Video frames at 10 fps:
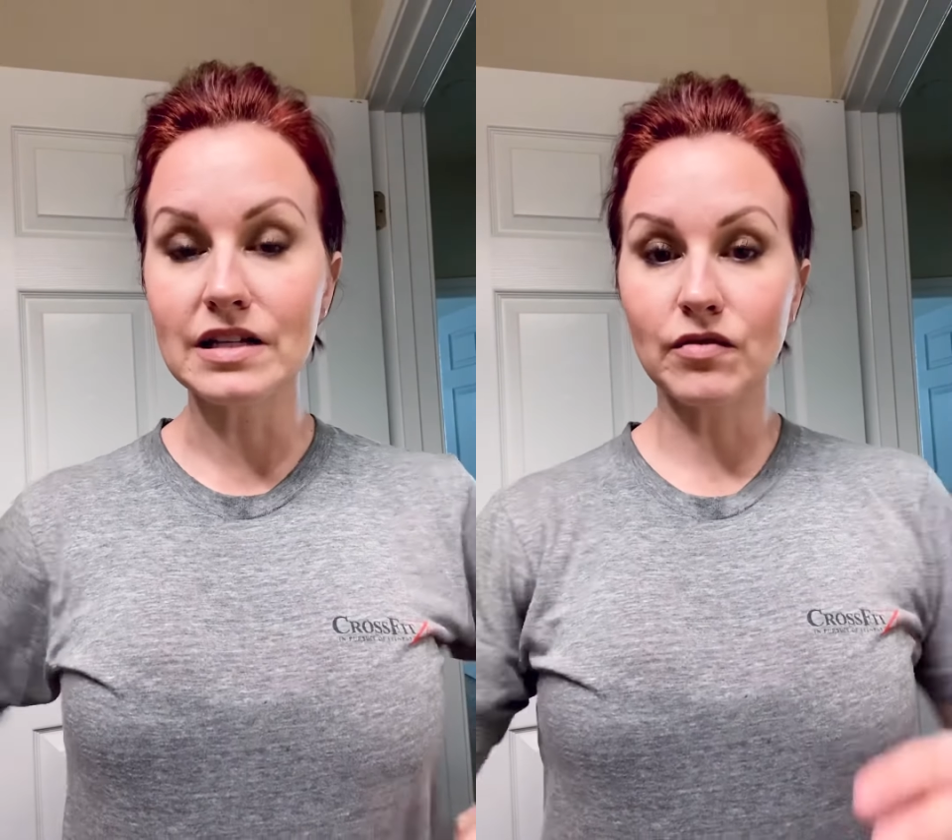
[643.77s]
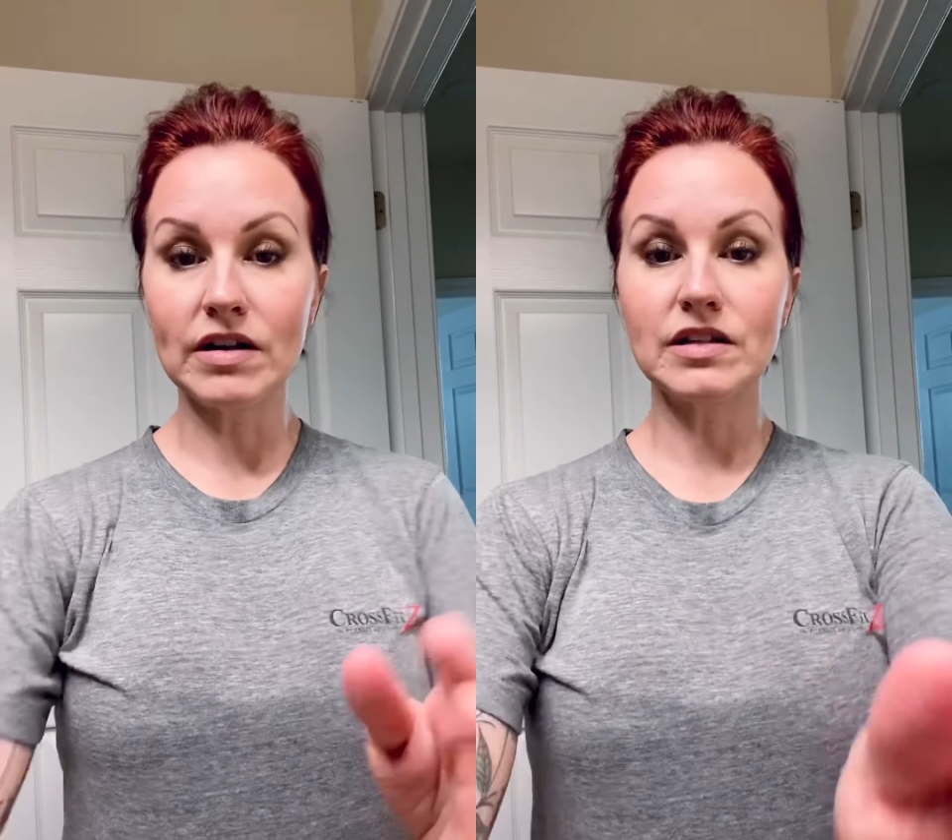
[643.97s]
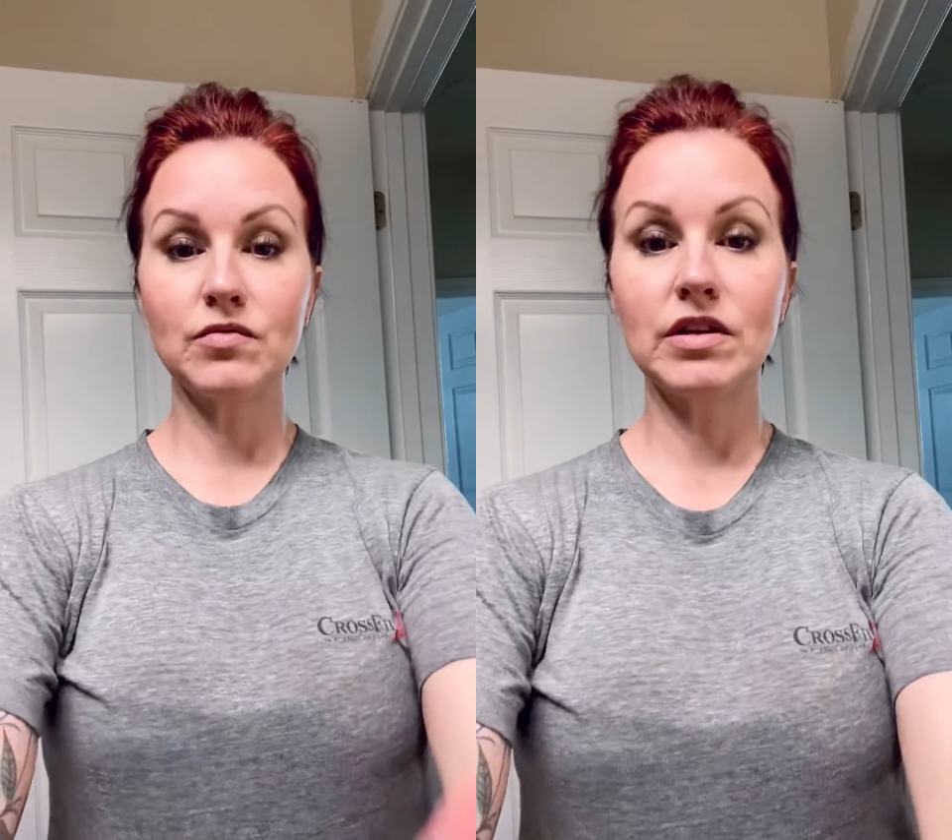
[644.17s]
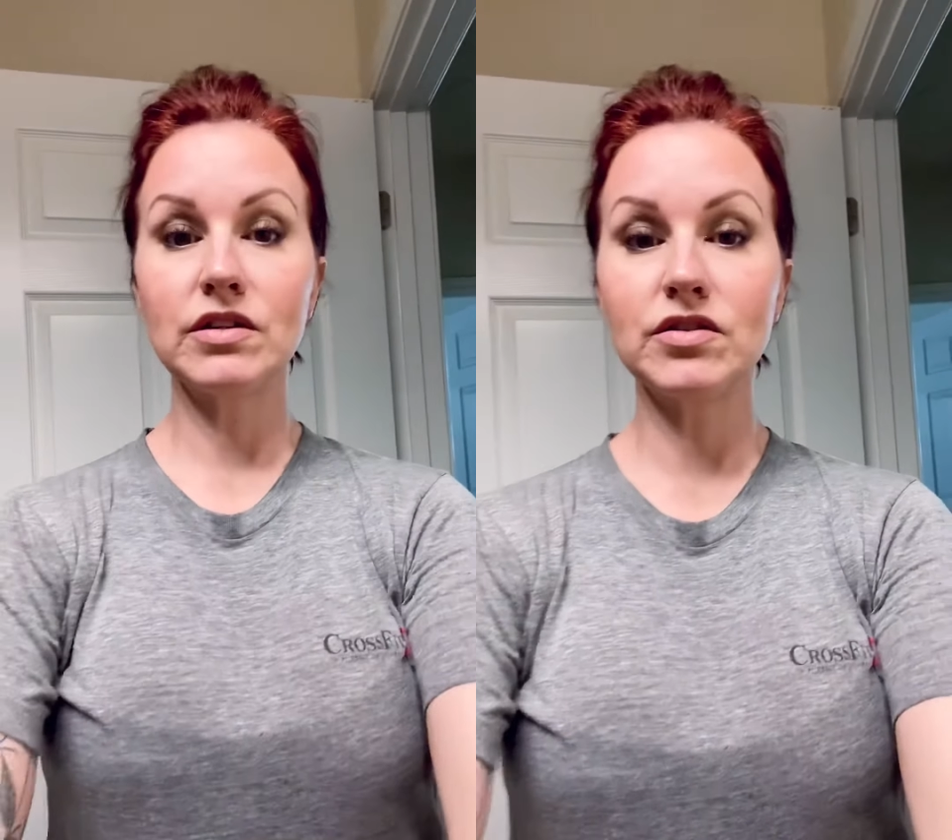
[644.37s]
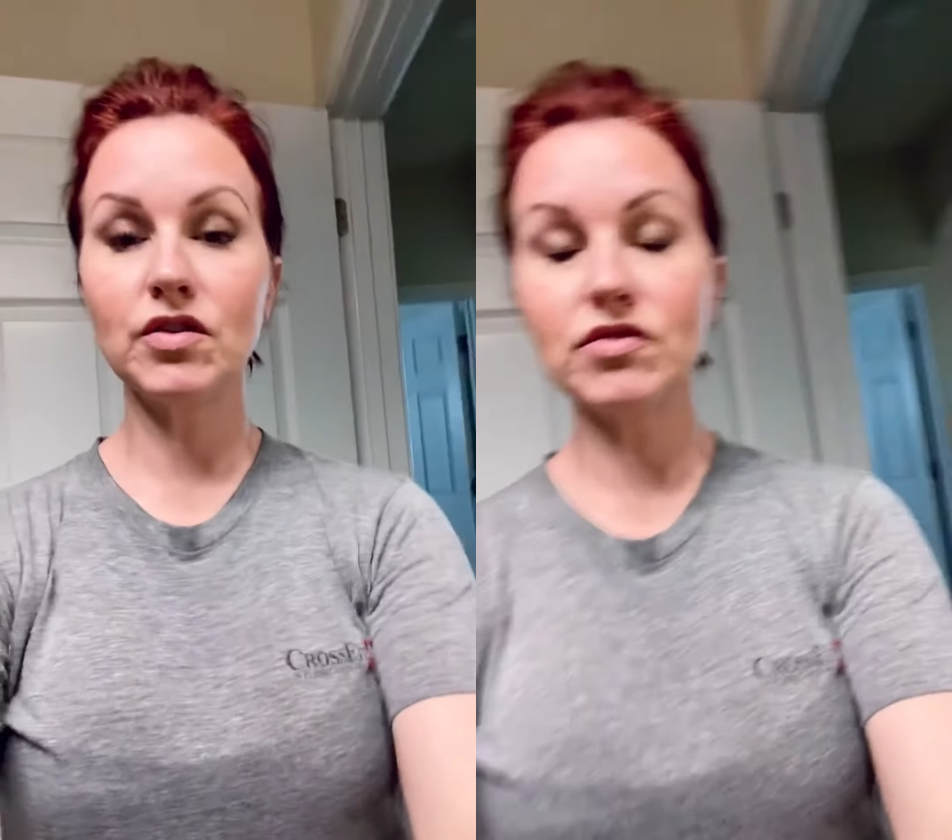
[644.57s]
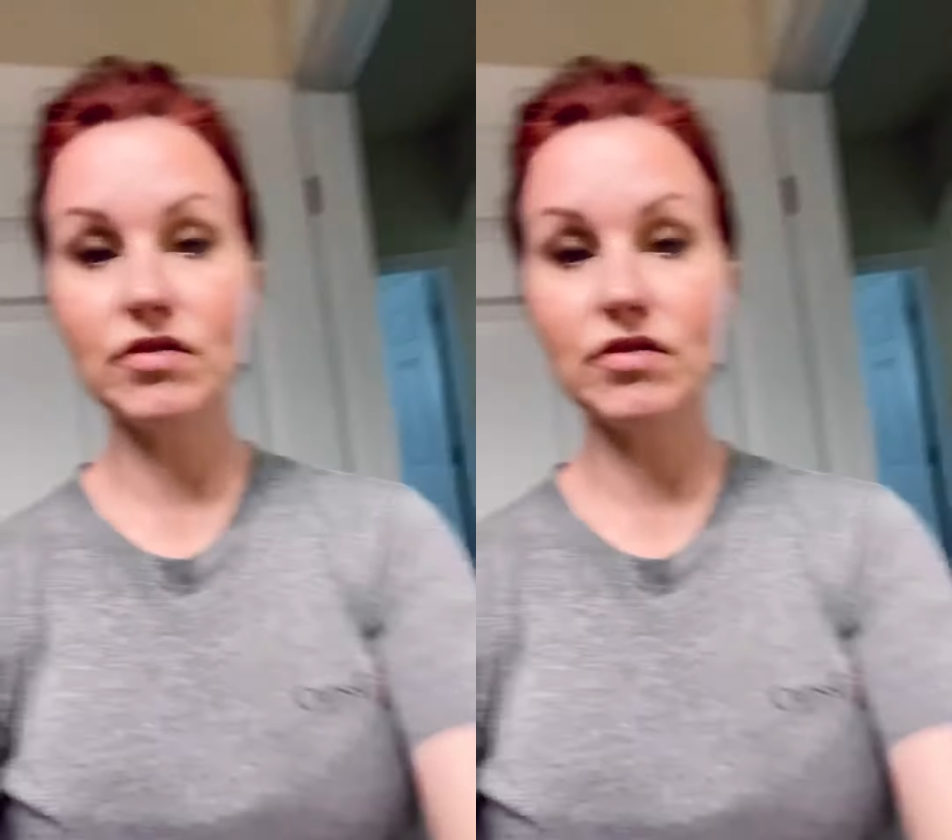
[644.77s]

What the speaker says: So I just wanted to show you